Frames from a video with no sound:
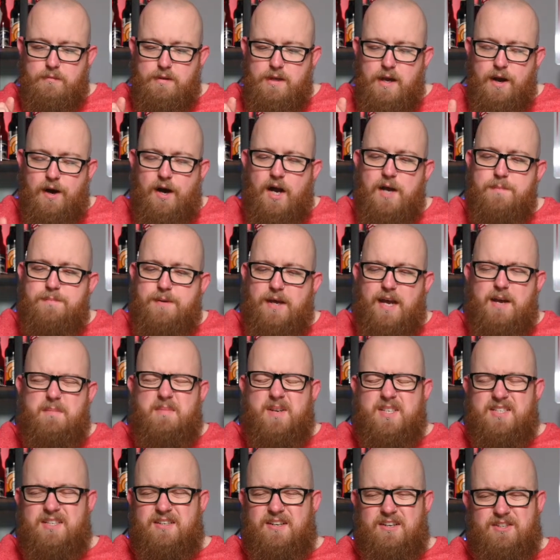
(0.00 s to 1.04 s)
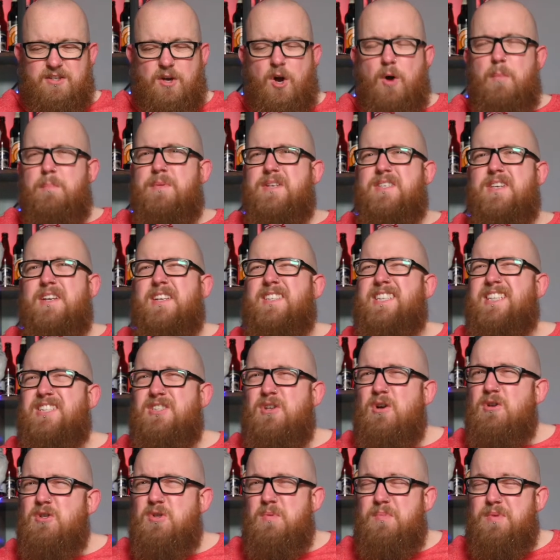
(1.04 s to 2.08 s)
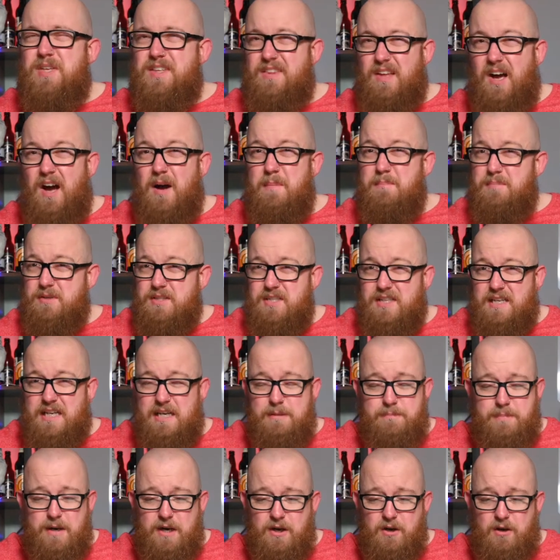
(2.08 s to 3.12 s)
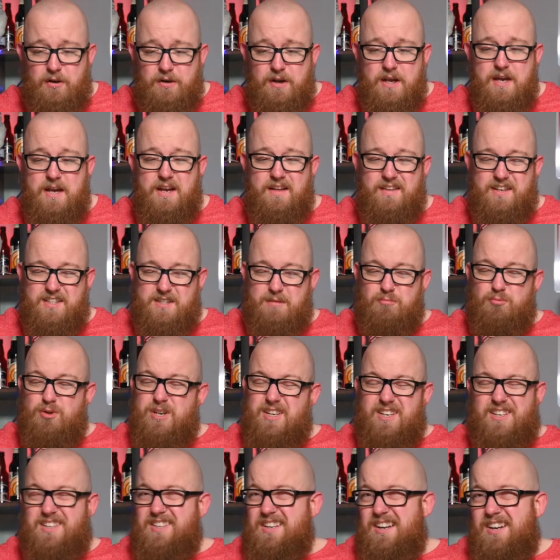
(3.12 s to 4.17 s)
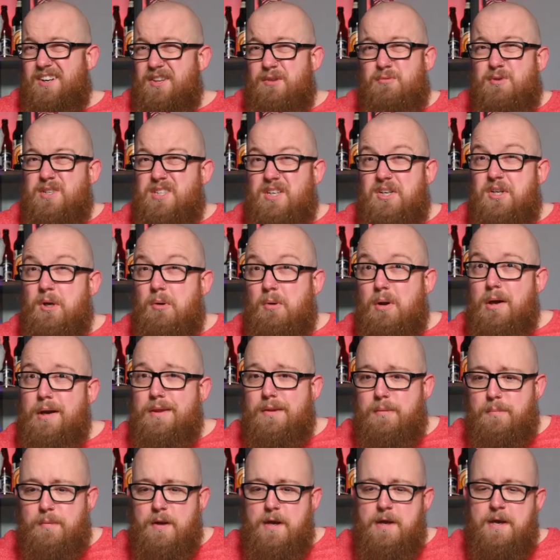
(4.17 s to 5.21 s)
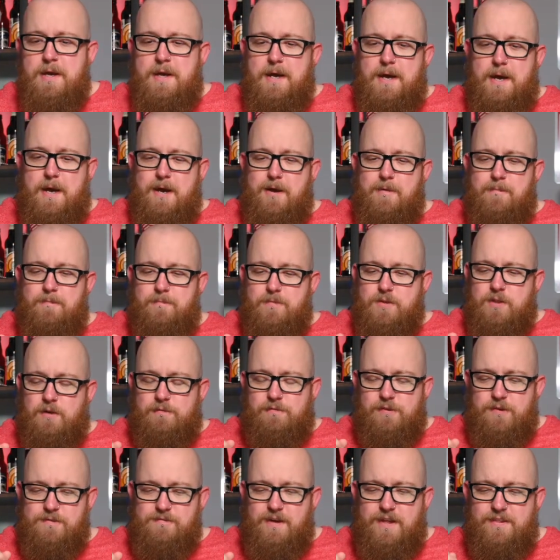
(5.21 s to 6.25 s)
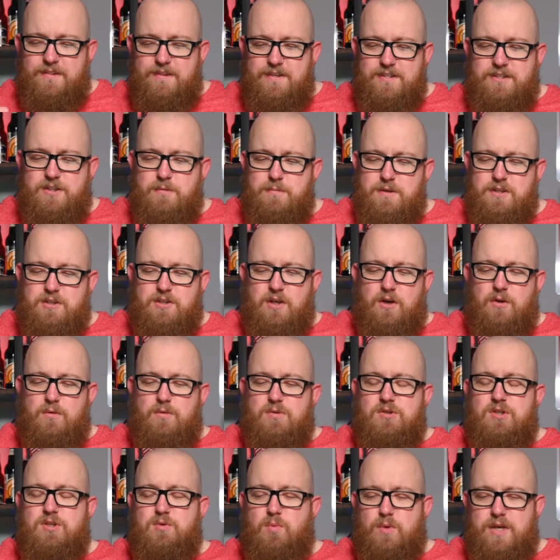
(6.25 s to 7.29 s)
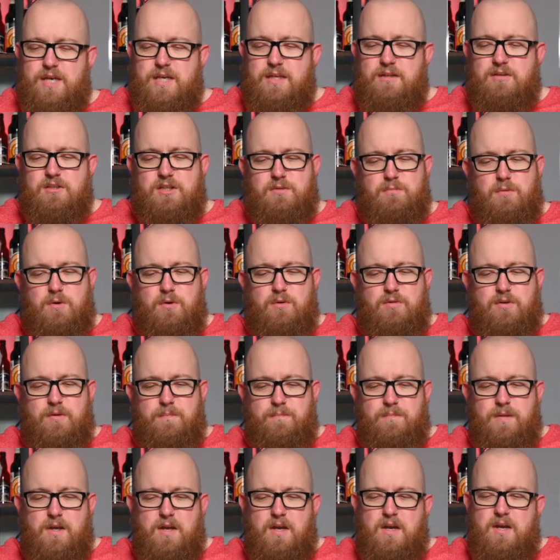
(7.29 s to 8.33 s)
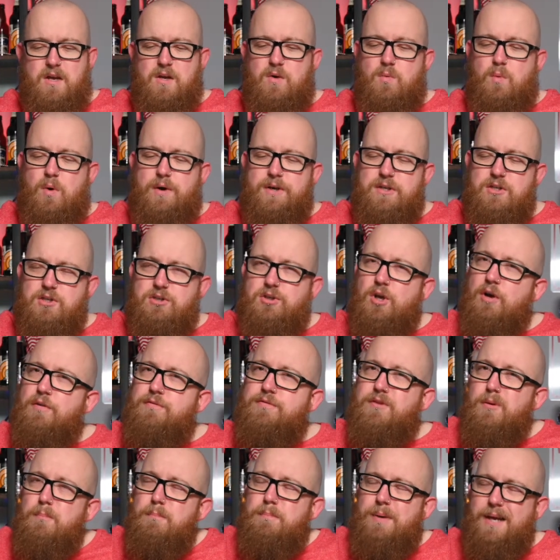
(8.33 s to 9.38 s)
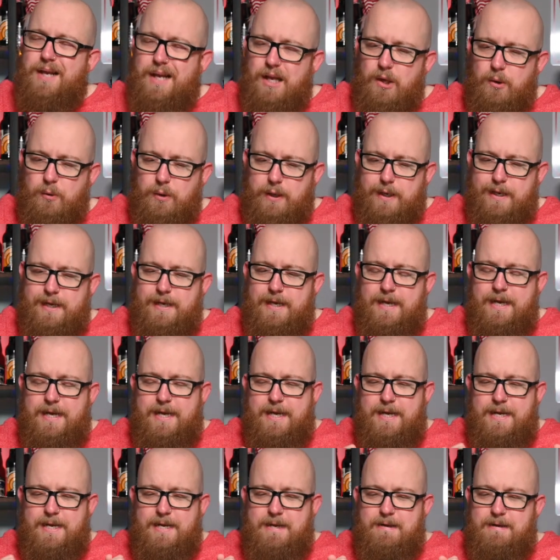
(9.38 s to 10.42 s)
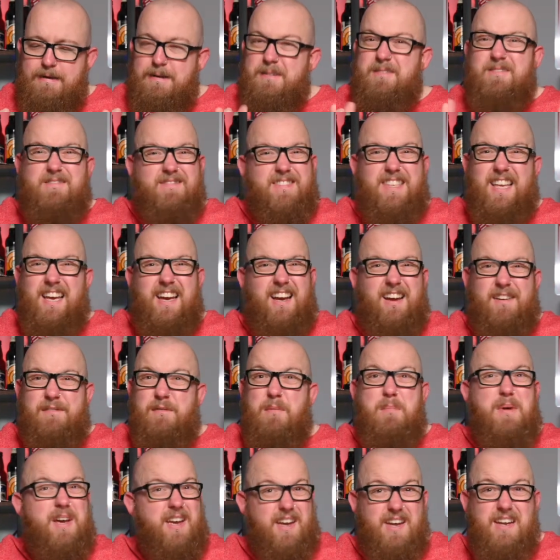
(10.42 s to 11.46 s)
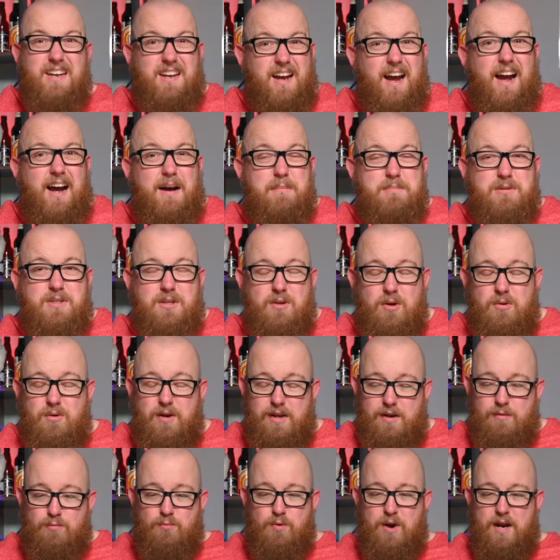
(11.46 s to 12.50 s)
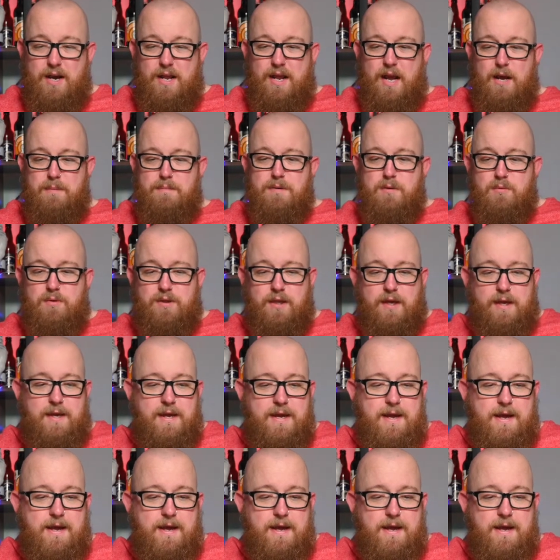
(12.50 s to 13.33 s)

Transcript: IPA bitterness, hot bitterness, is not something that I'm particularly big on. It's the kind of the reason I don't like them. So for the fact that this to be so sweet and smooth and quite soft and pillowy, yeah, for me, absolutely, really happy with it.